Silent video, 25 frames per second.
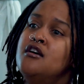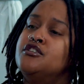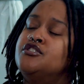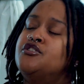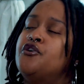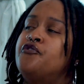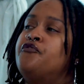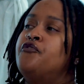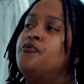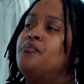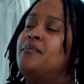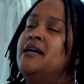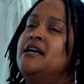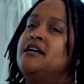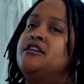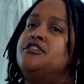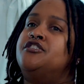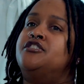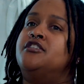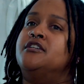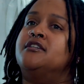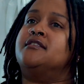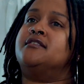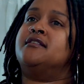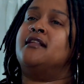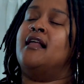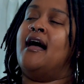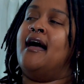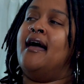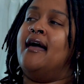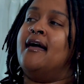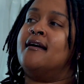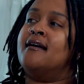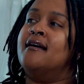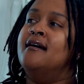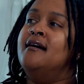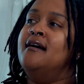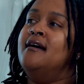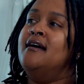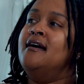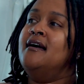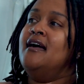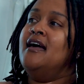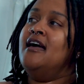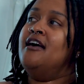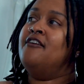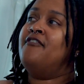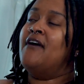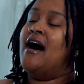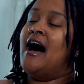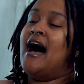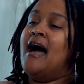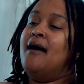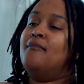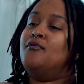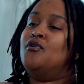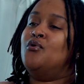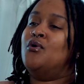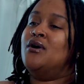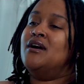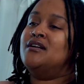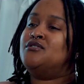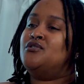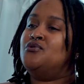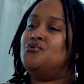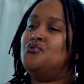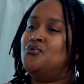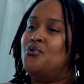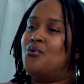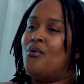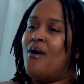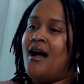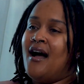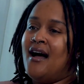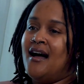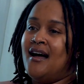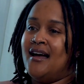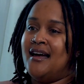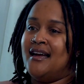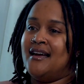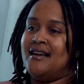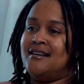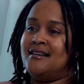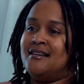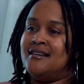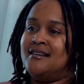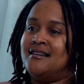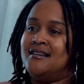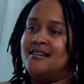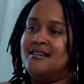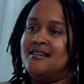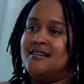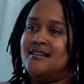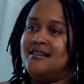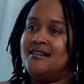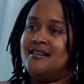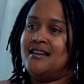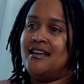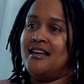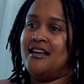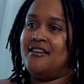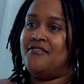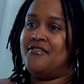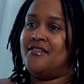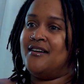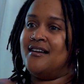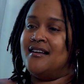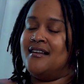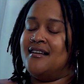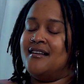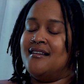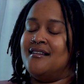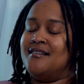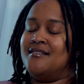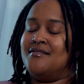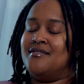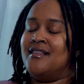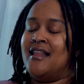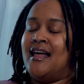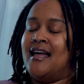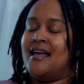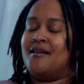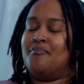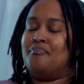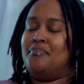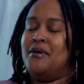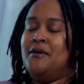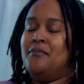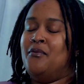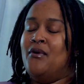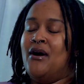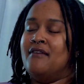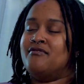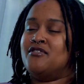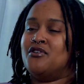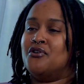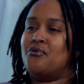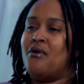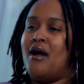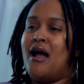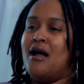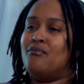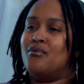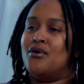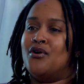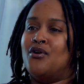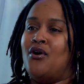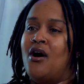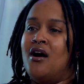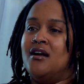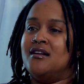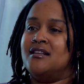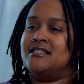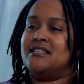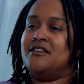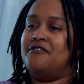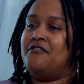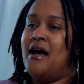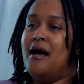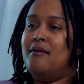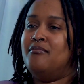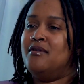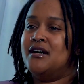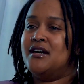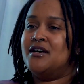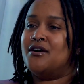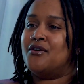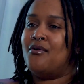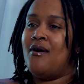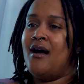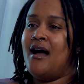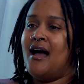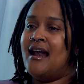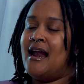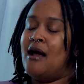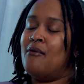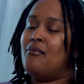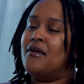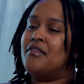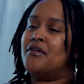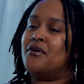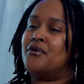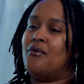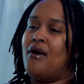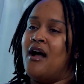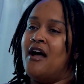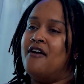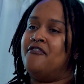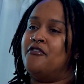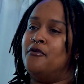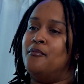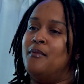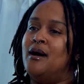So for me, it's just like, if I'm going to grind, if like people have to grind regardless. If I'm going to grind, I'd rather grind for